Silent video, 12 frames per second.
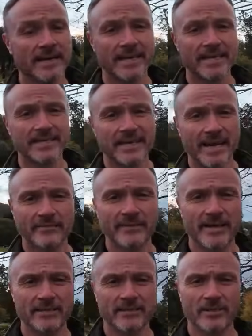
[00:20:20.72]
get yourself
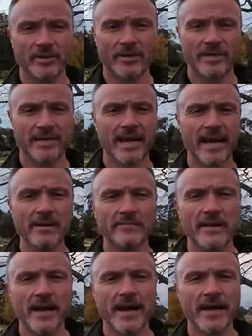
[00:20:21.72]
down to like a
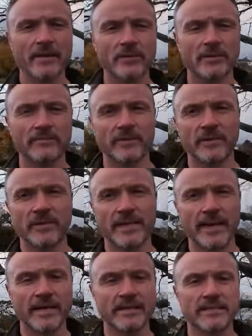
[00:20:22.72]
cafe or something like
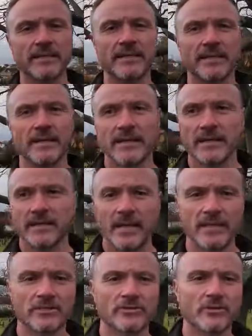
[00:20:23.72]
that,
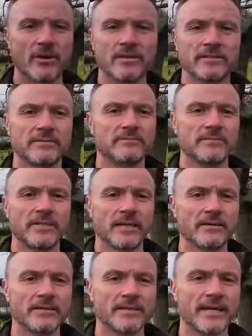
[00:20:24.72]
and try and, you
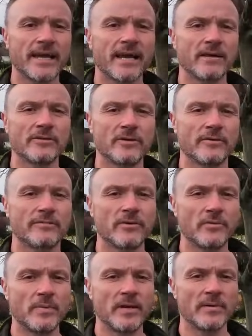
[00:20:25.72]
know, say hello to a
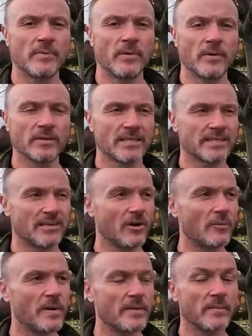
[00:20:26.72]
few people, because there's a
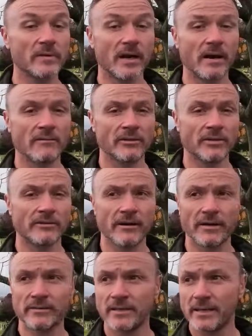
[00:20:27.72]
lot of people that are on their
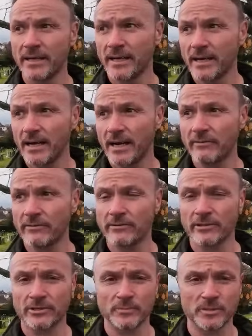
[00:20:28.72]
own over
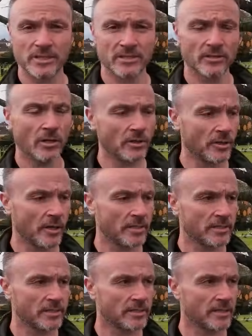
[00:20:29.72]
Christmas, and it's not a
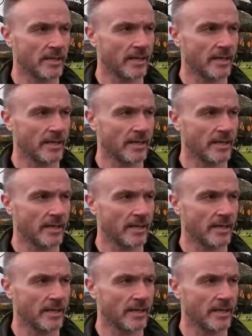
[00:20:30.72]
nice